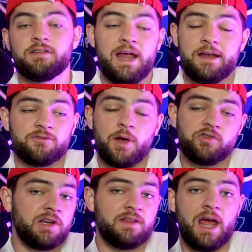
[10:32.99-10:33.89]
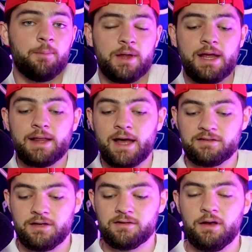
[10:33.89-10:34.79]
and especially in the NBA last
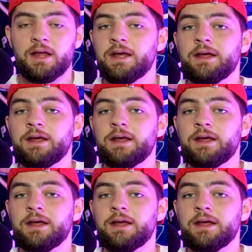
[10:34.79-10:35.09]
season,